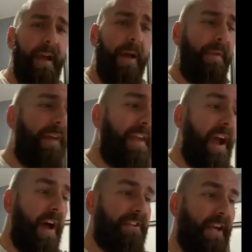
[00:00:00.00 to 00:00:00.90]
Um, and they
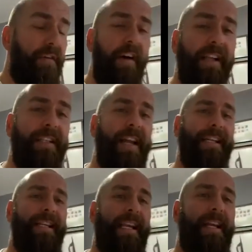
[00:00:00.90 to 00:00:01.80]
are self
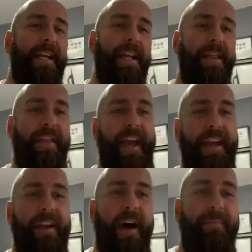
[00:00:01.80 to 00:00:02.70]
isolating,
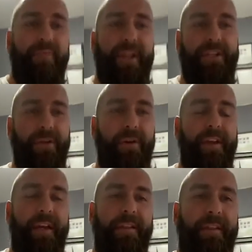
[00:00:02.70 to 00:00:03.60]
then I'm pretty sure
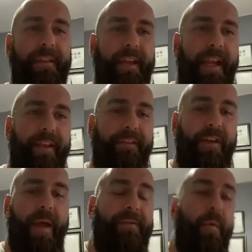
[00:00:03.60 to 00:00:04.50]
that if
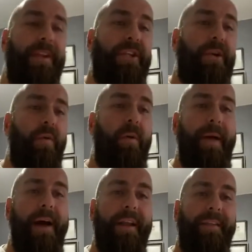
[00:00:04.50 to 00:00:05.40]
you ever went to court
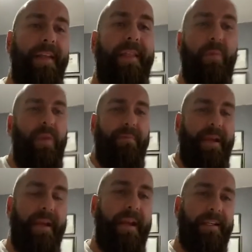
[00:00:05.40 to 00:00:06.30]
about it, then there wouldn't
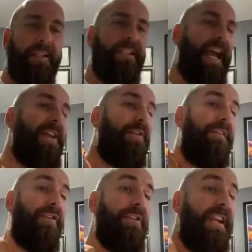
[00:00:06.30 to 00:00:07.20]
be a leg to stand on
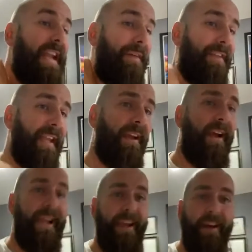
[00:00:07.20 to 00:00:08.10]
if you didn't have the
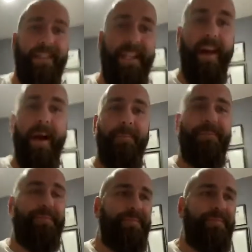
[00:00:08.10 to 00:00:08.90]
uh, EICR.